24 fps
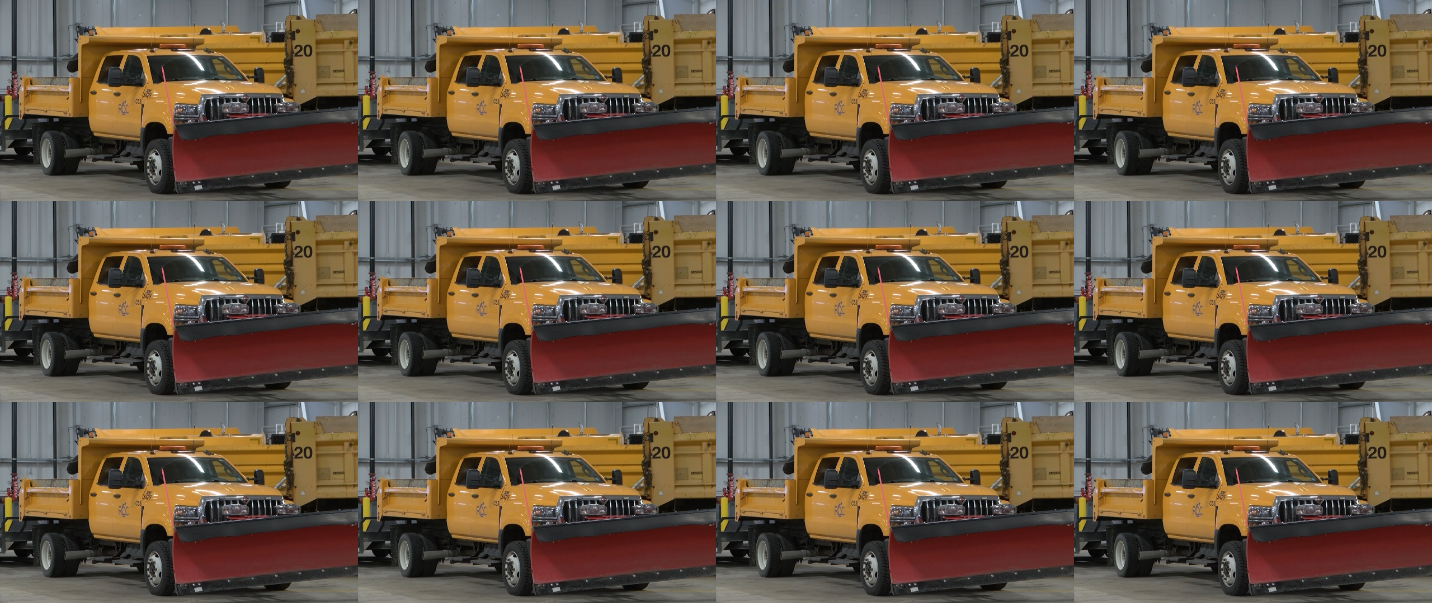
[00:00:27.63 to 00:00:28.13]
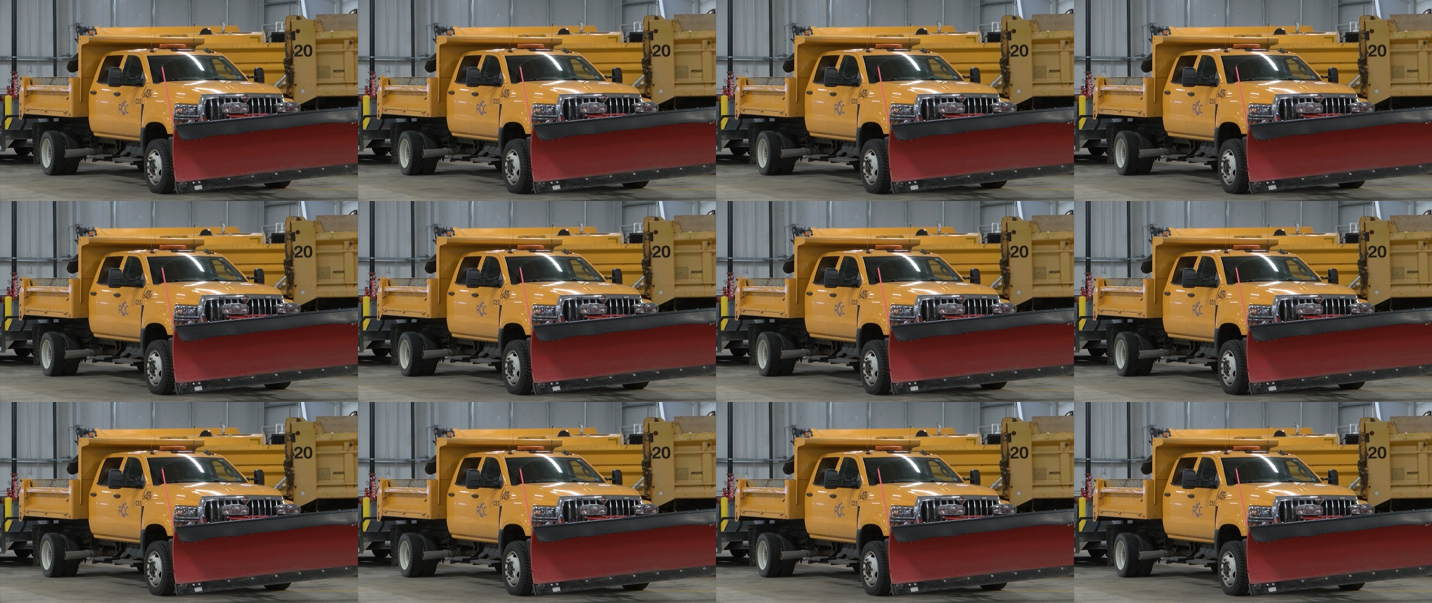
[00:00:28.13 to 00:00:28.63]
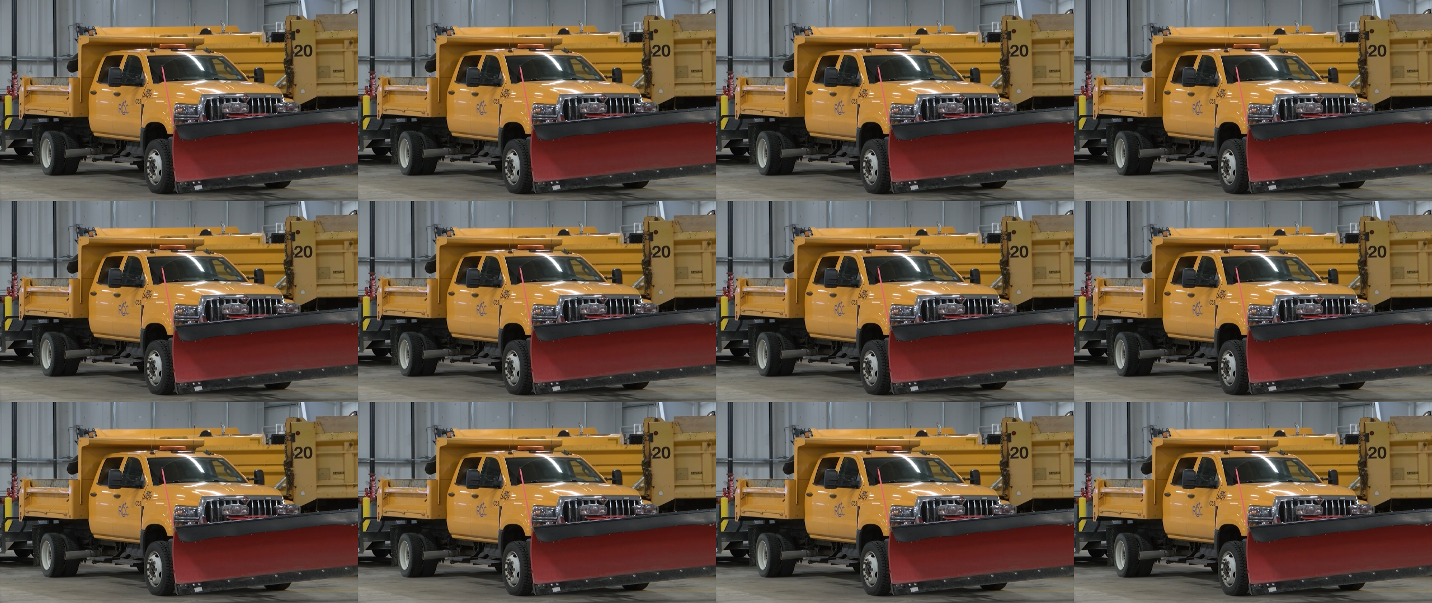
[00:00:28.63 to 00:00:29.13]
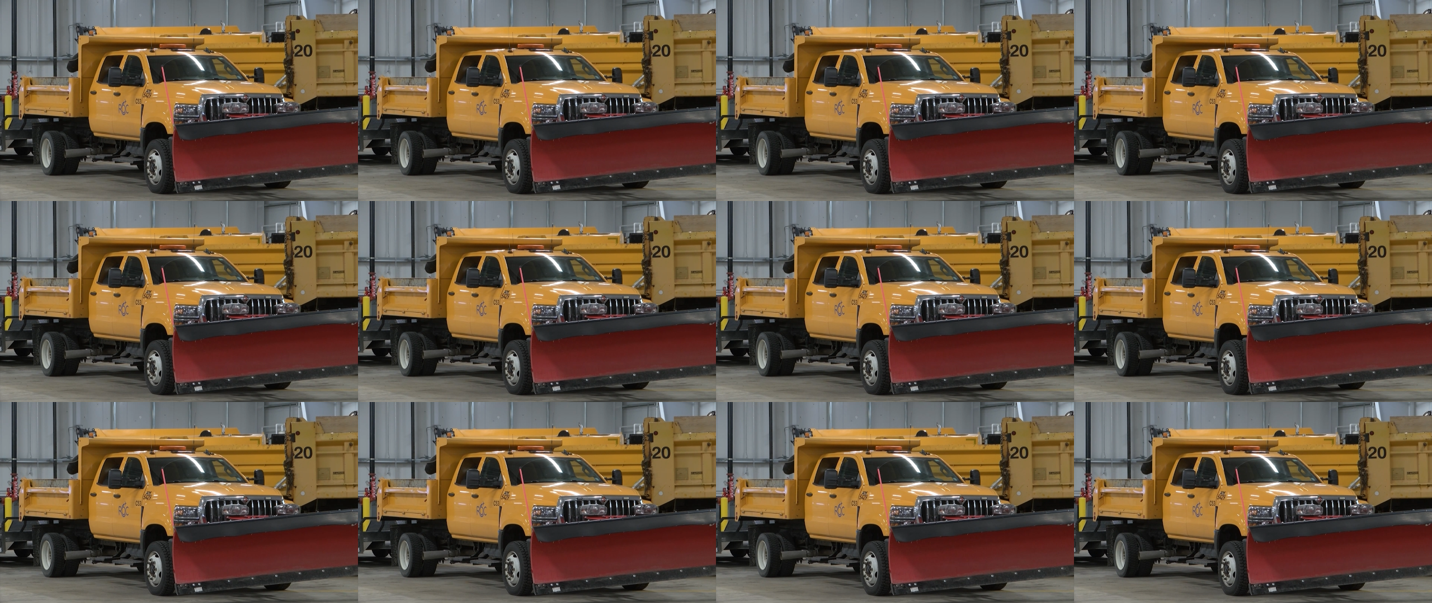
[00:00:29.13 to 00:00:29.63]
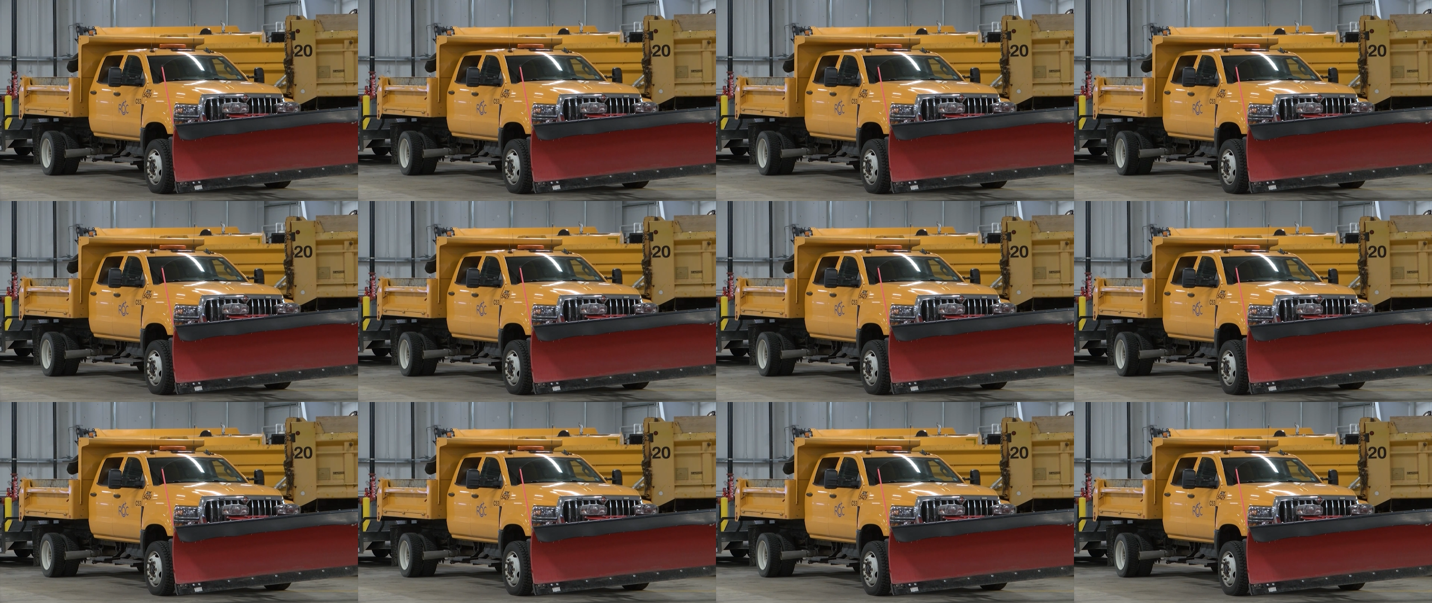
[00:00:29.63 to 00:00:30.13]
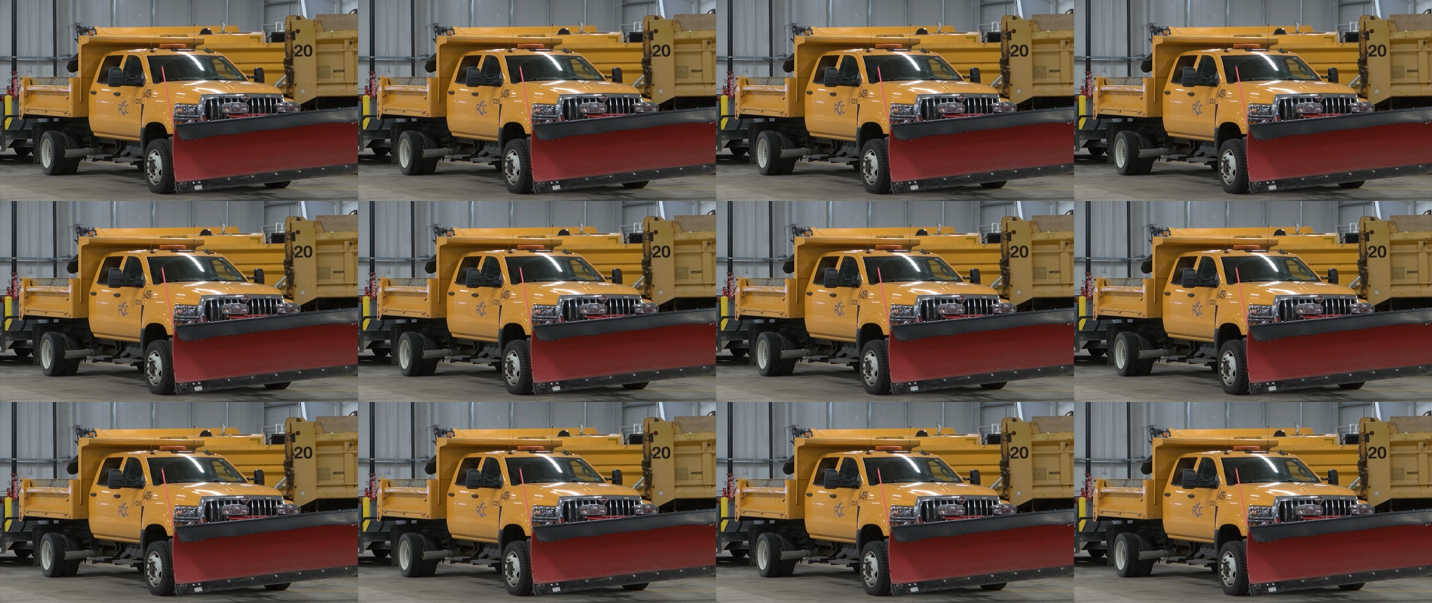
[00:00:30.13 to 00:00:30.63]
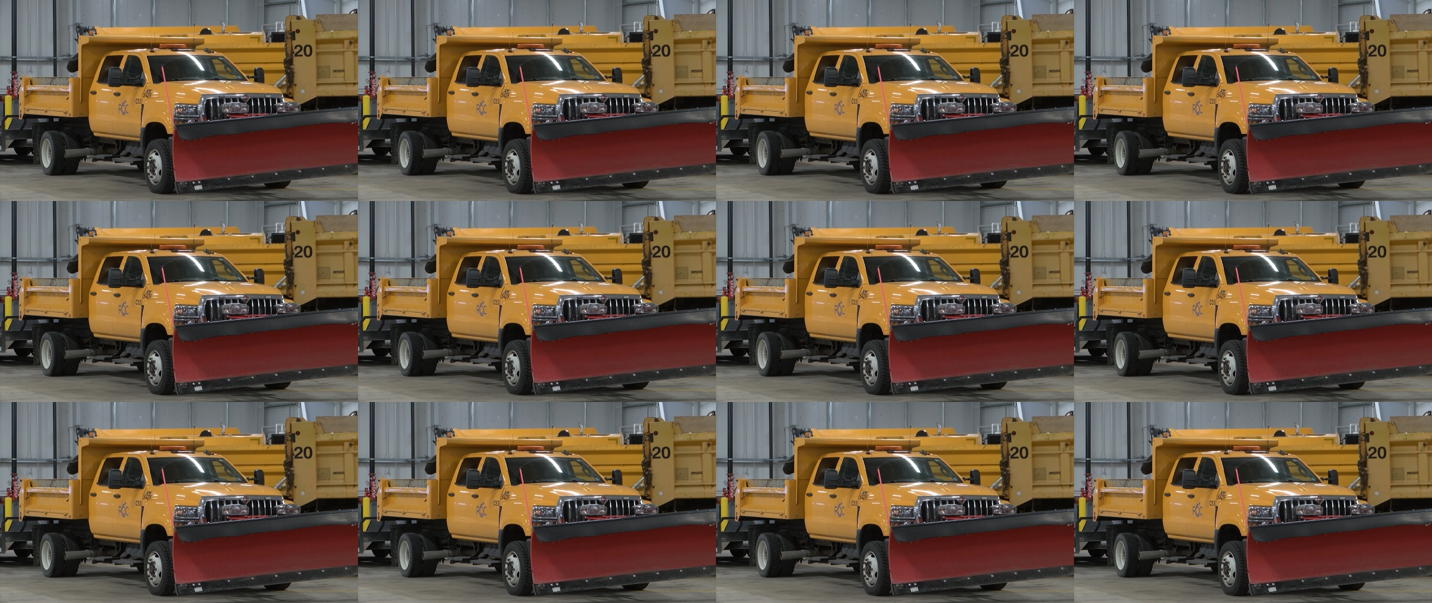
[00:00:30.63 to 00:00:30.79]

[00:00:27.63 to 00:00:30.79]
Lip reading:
No face is visible, so there are no lips to read.